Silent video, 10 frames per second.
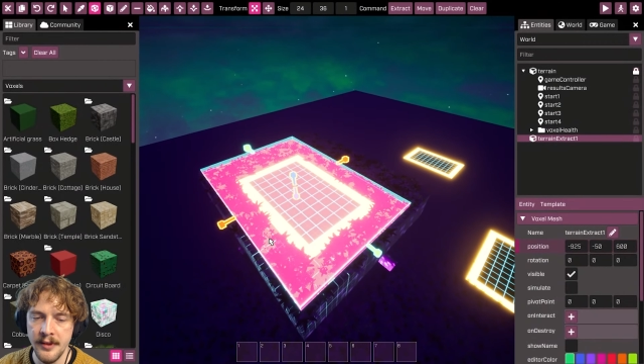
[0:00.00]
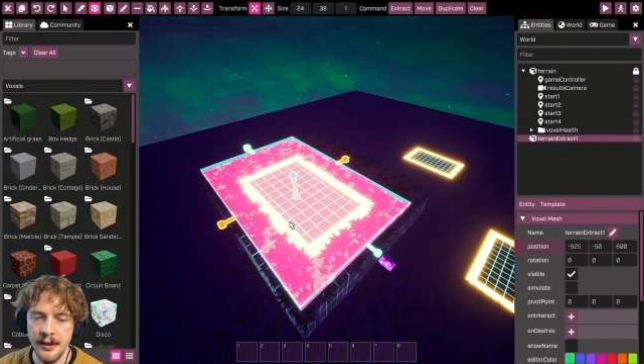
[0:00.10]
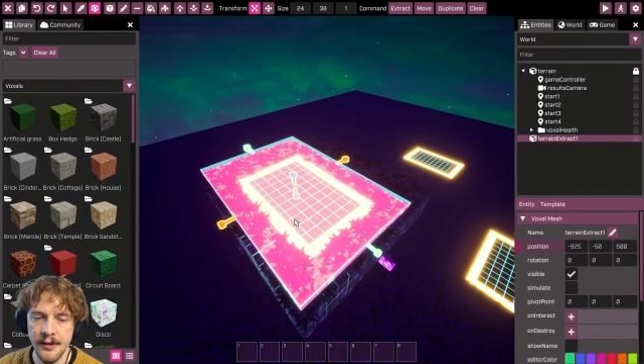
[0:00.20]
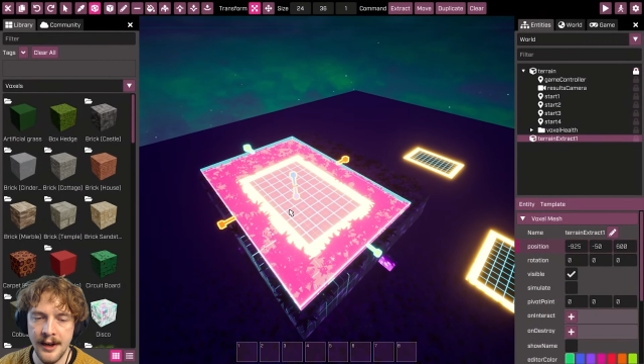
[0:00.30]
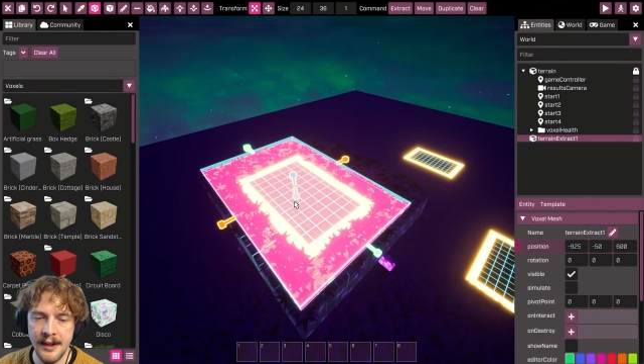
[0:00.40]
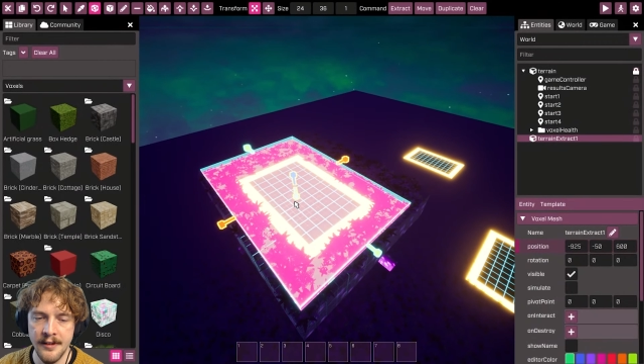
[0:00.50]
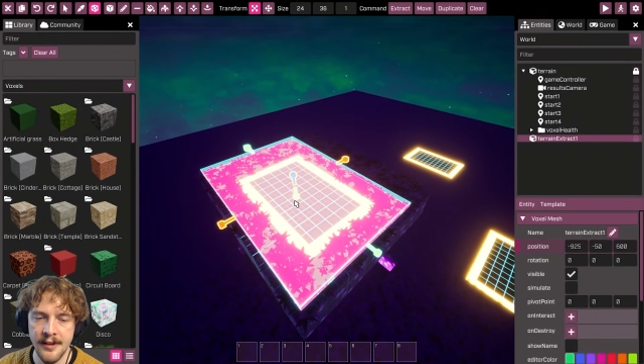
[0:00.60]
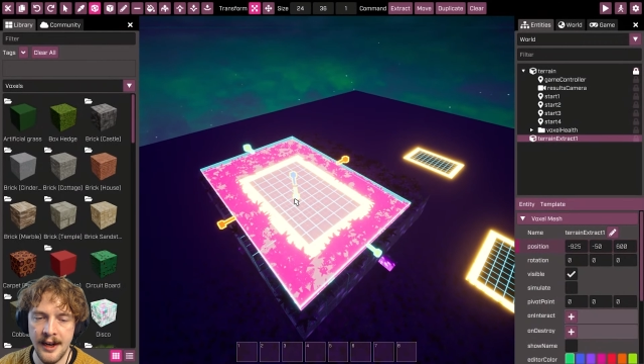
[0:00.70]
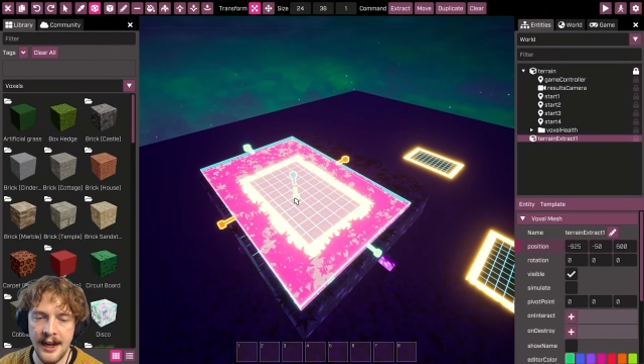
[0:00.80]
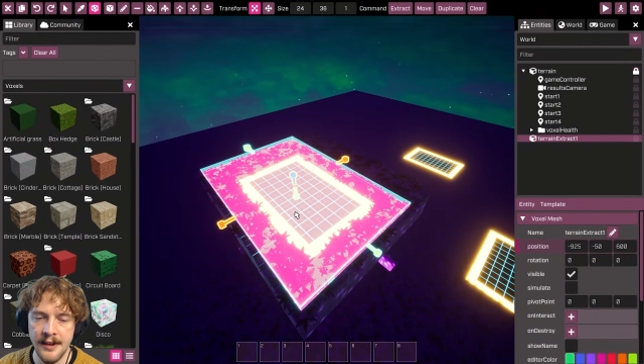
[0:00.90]
So let's
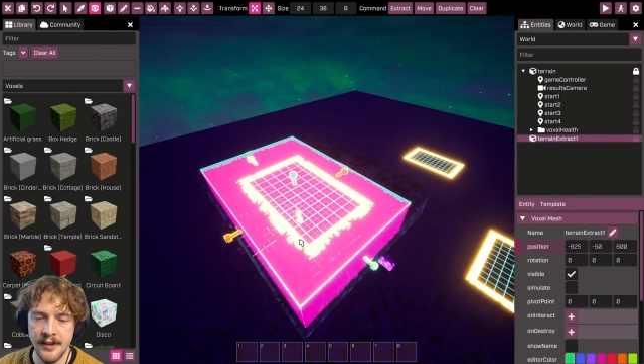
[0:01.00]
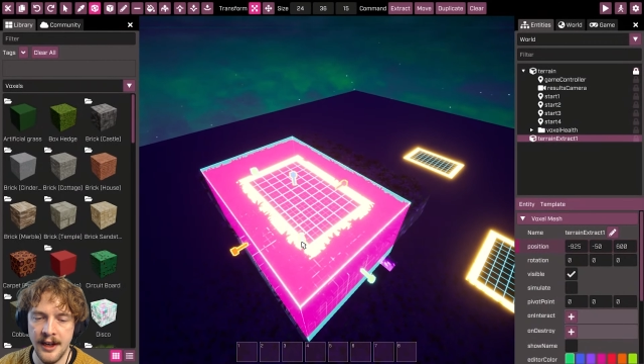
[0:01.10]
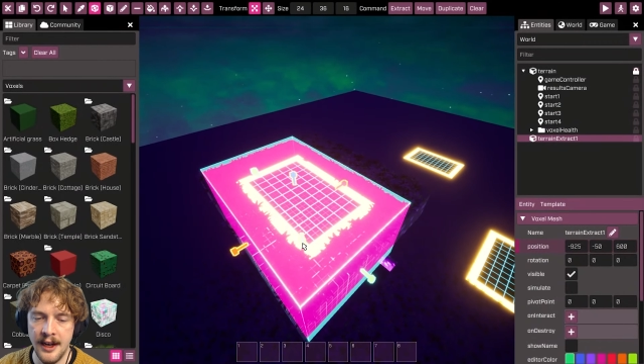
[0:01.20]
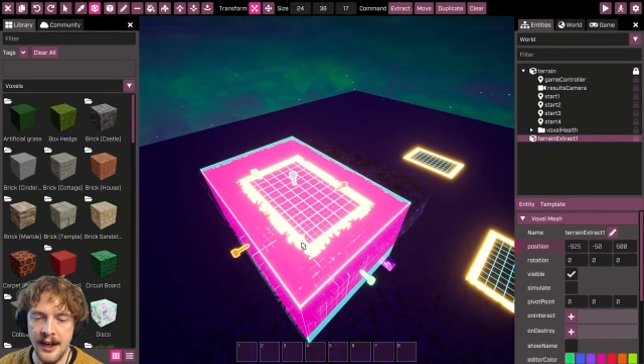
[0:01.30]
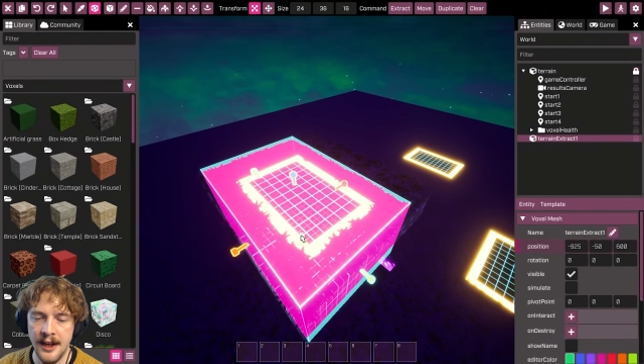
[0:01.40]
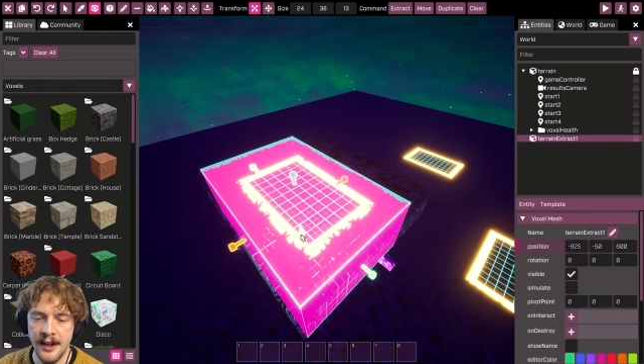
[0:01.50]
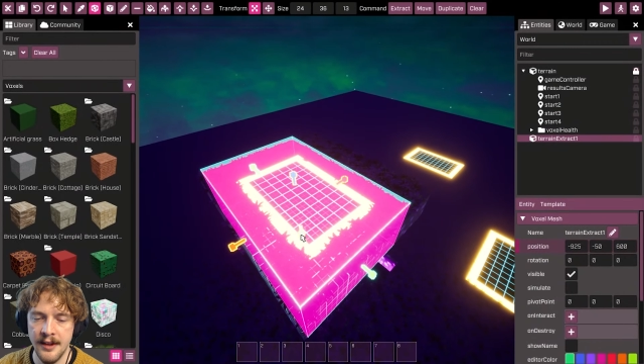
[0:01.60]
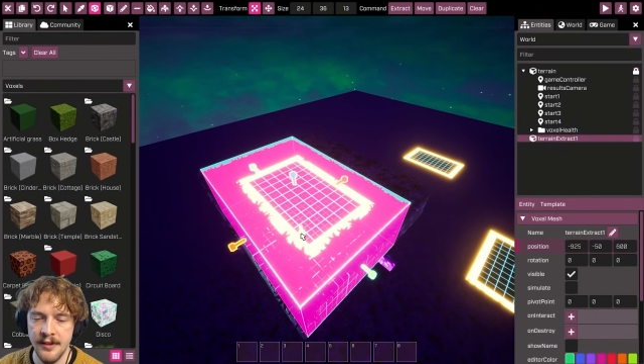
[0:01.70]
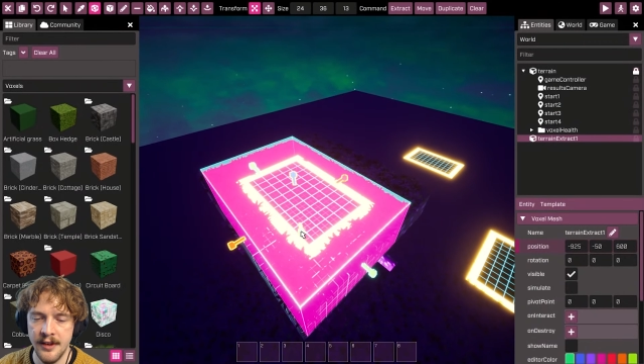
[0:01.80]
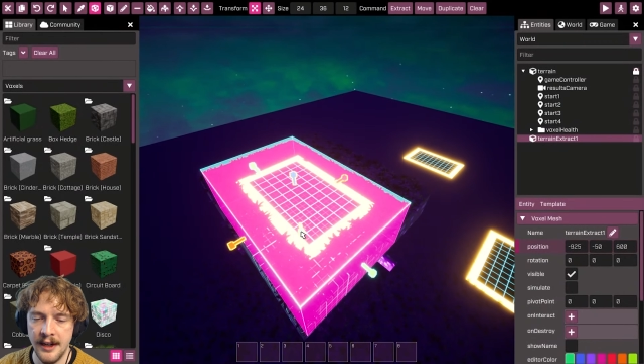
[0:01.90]
select some
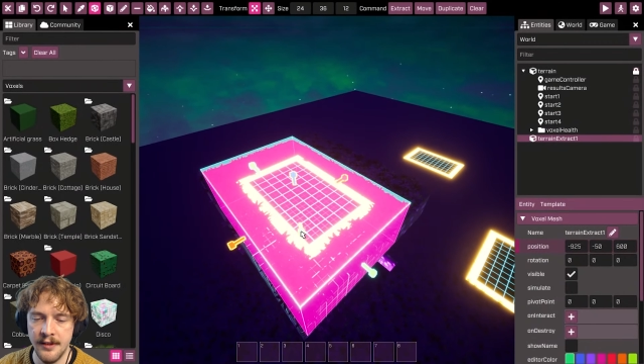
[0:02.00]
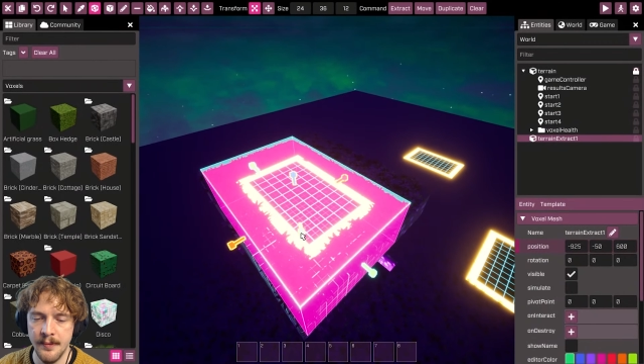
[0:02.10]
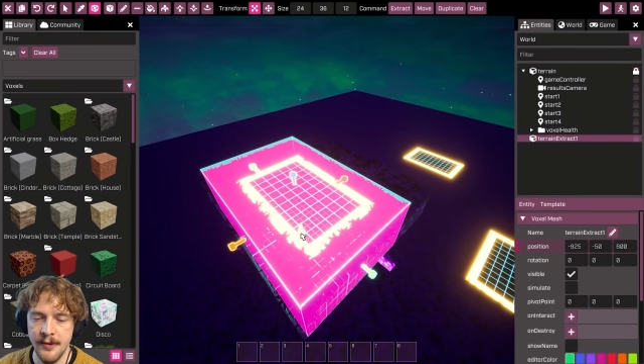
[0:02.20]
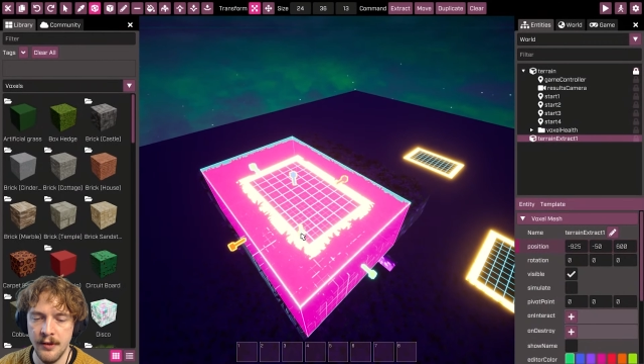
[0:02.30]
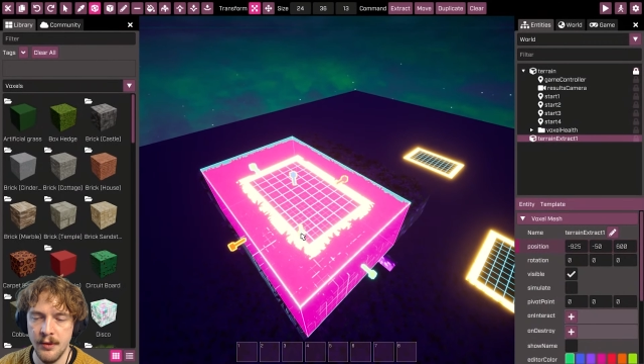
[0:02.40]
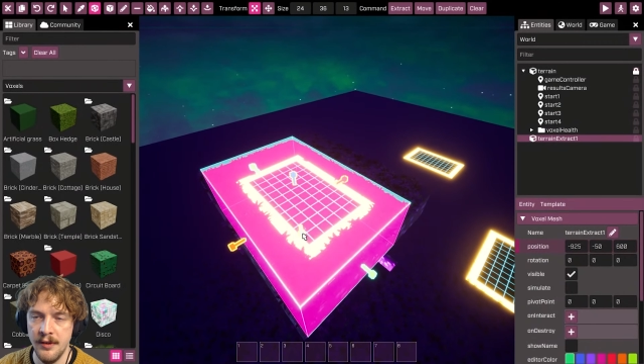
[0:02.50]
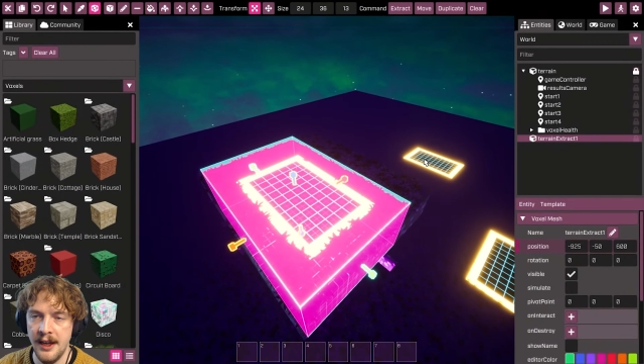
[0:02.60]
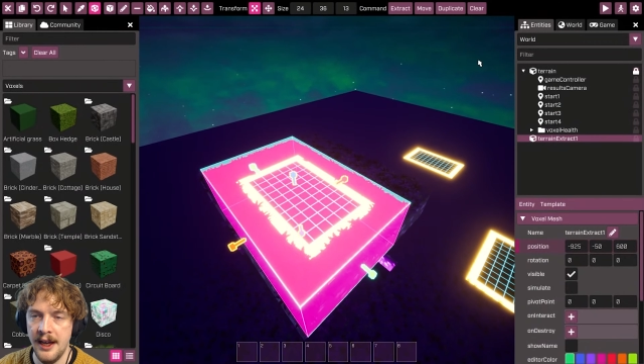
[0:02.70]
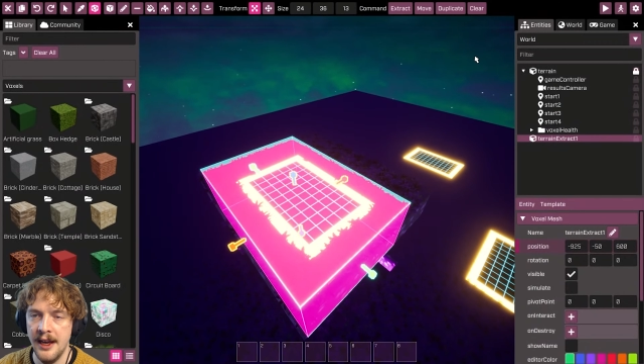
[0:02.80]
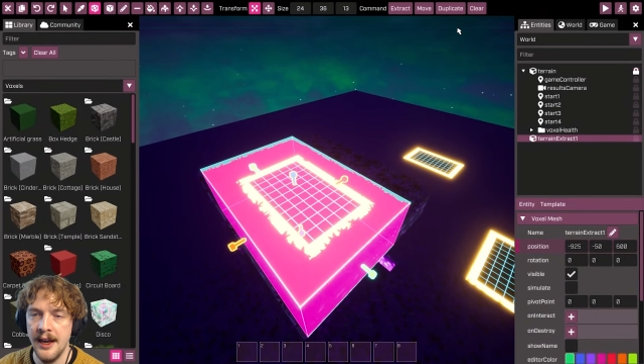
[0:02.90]
voxels
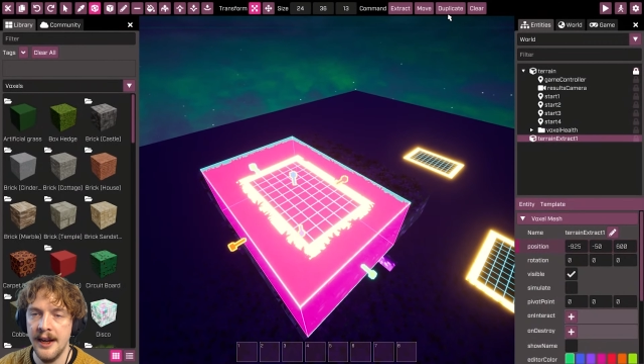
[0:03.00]
here,